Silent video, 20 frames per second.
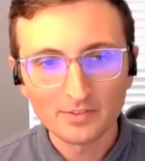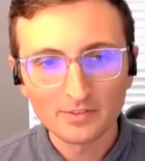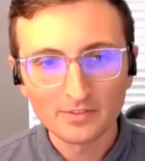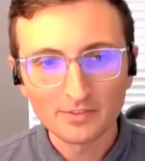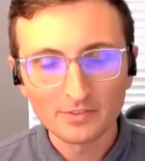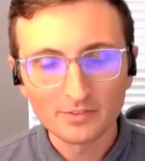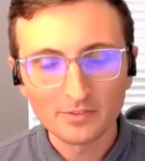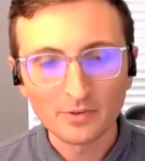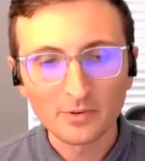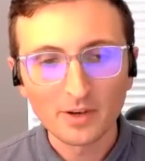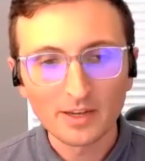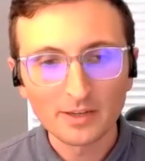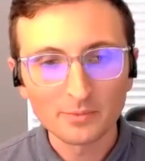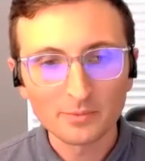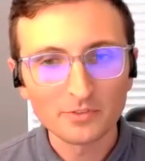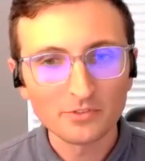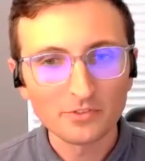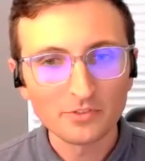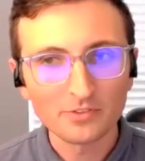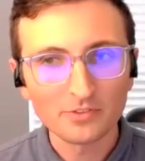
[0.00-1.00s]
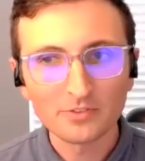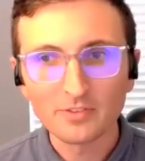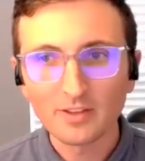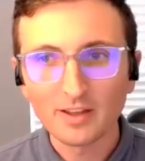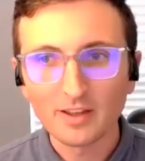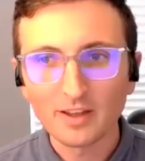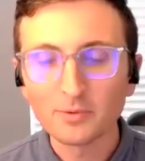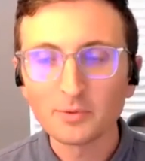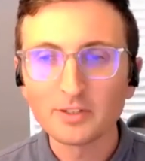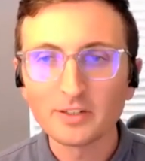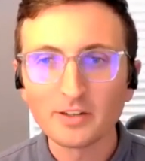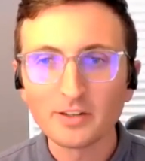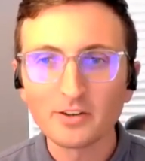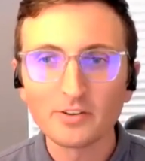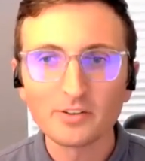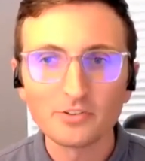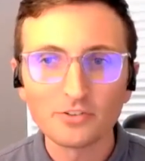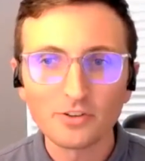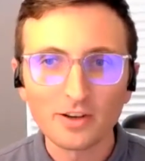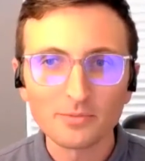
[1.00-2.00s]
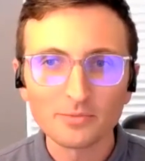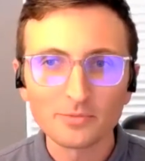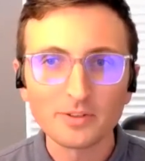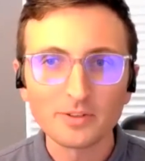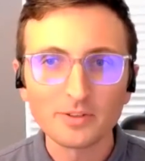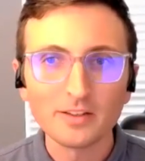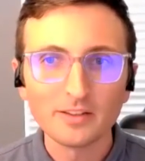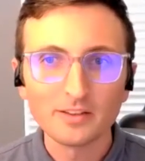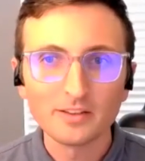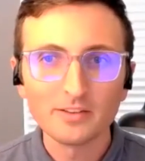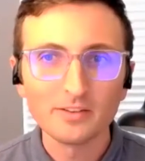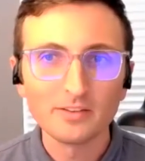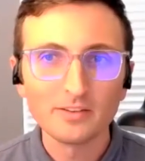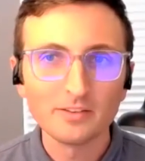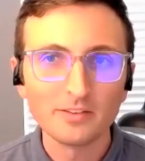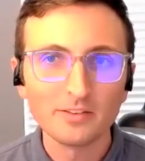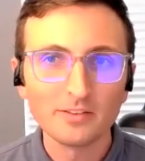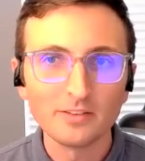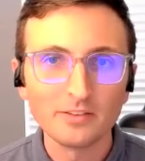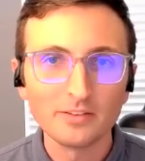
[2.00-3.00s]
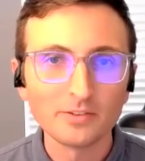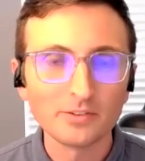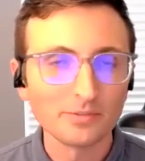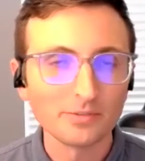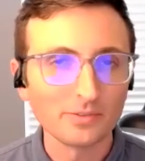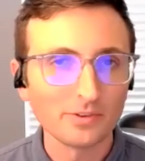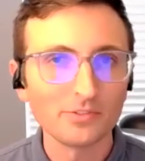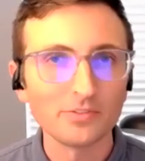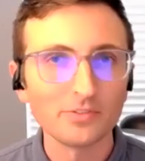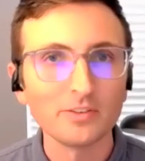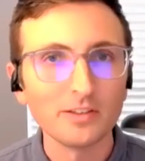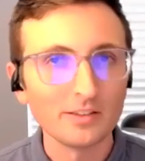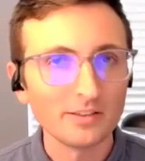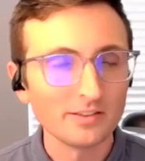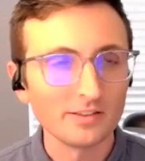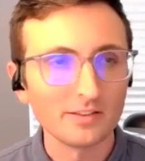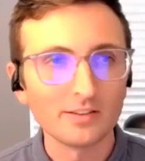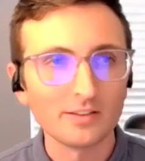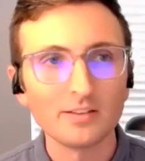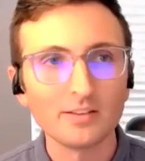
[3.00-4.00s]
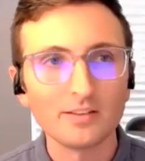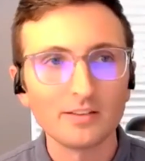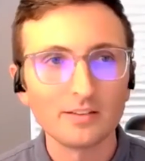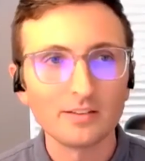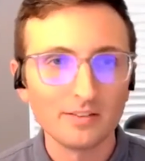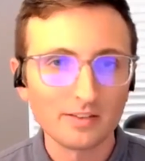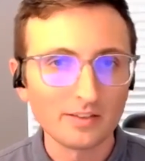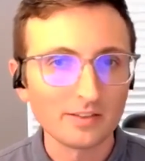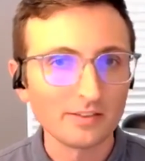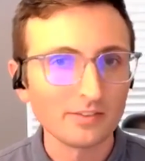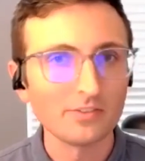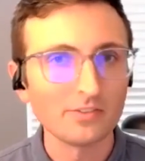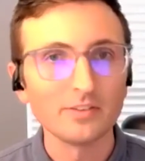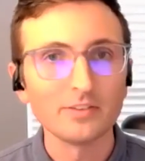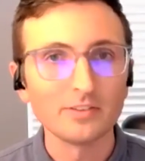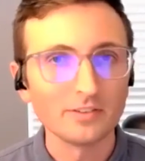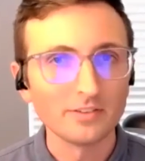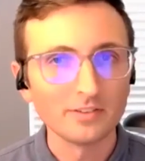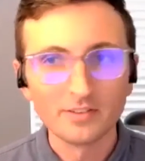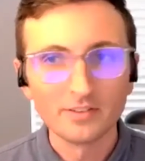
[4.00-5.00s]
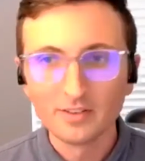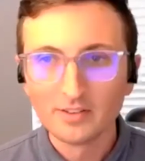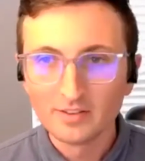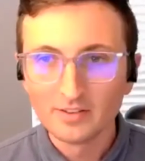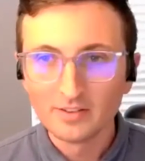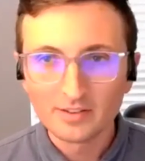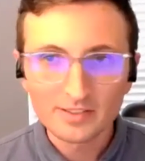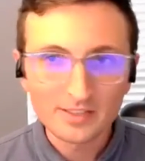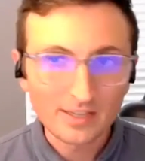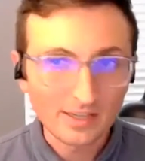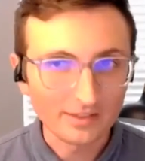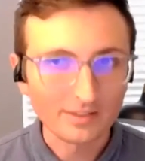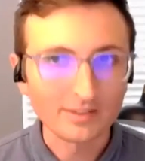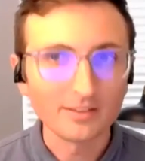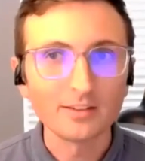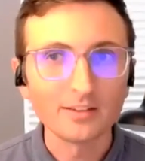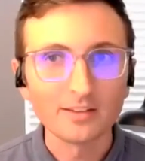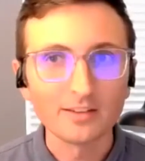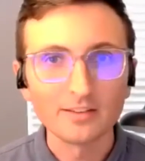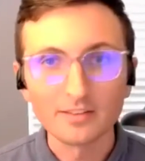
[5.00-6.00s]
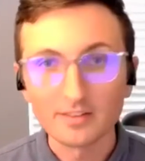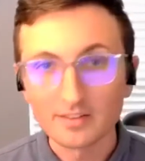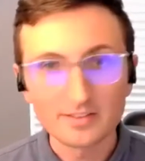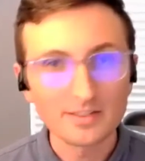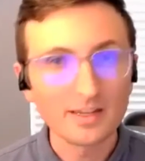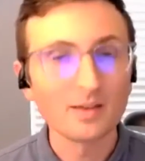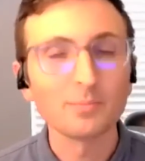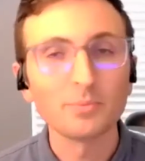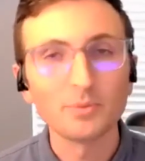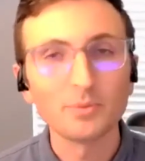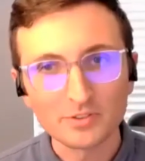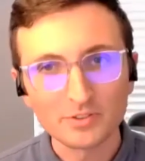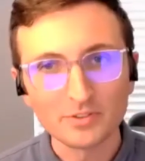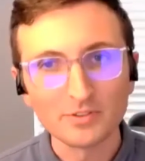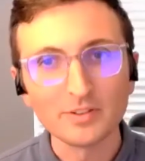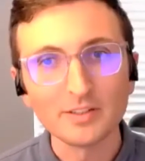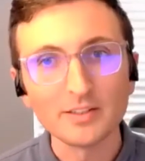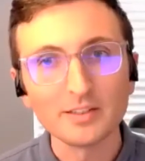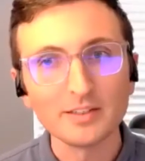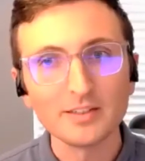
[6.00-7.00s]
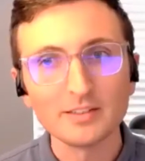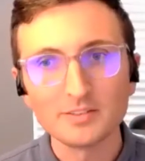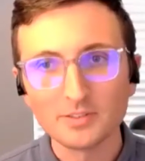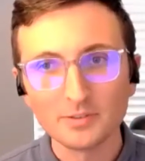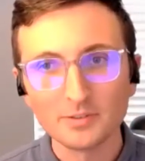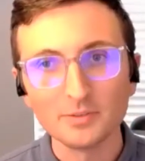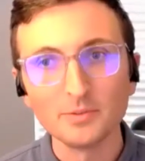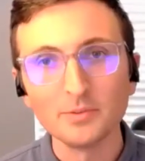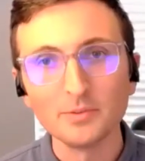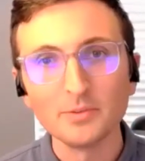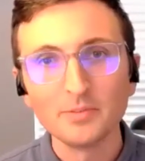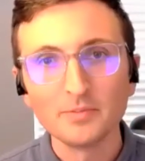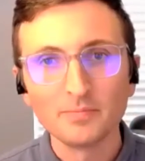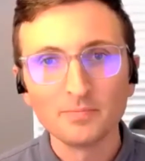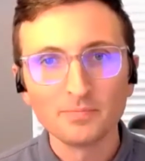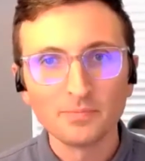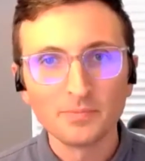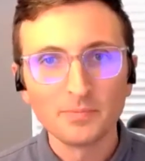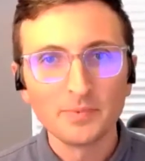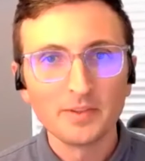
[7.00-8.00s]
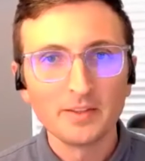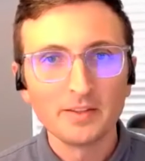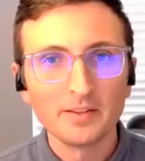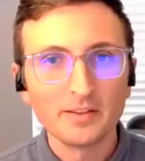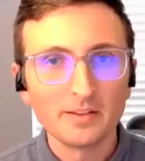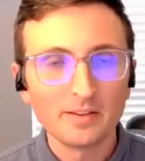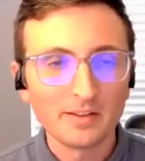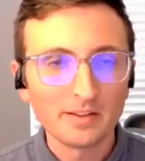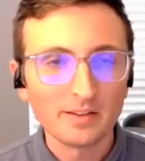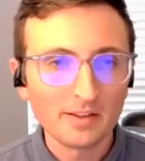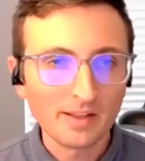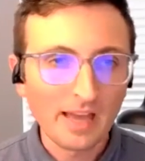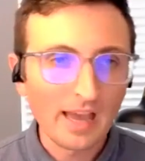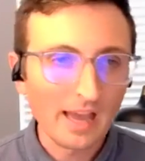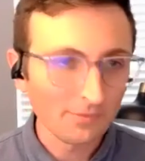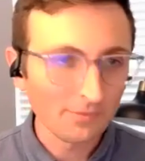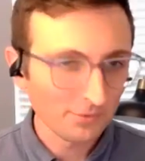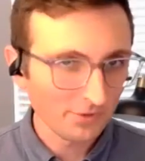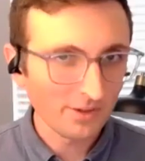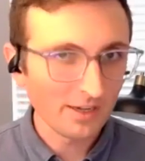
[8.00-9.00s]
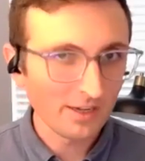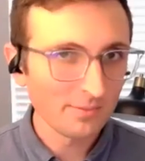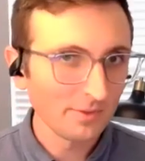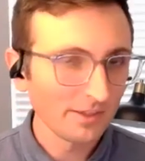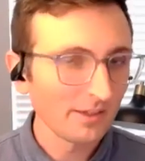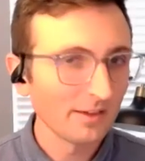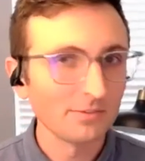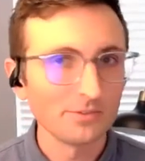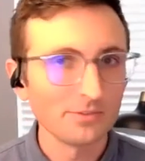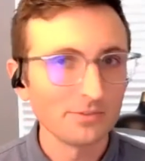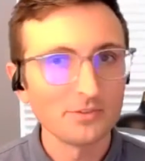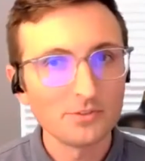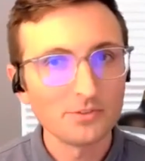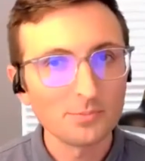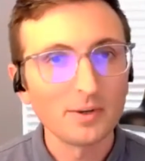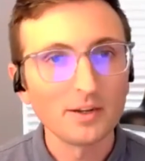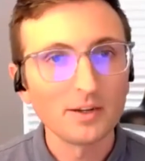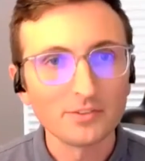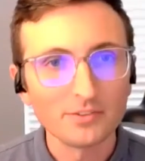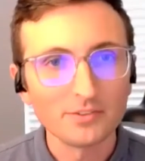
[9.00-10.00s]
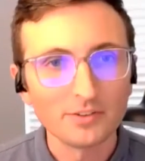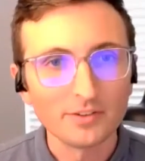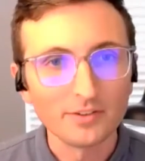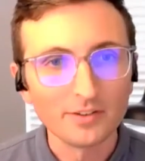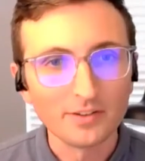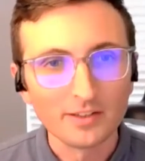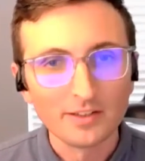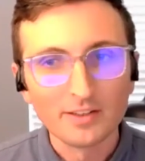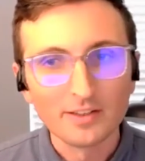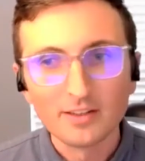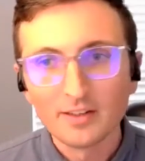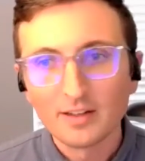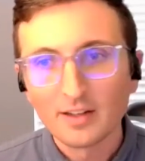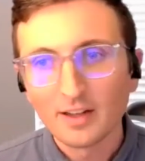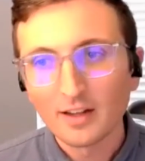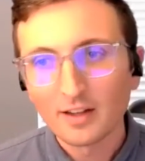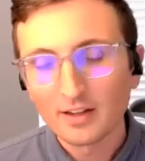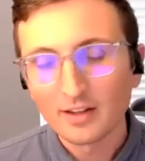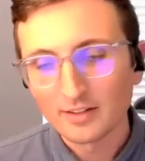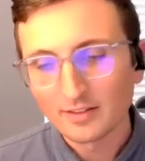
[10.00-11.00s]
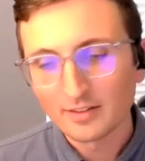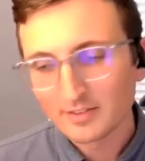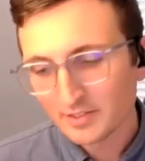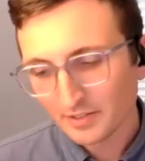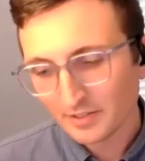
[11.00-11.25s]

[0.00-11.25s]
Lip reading: So I would encourage every university to consider taking this opportunity to have climate coverage sponsored, and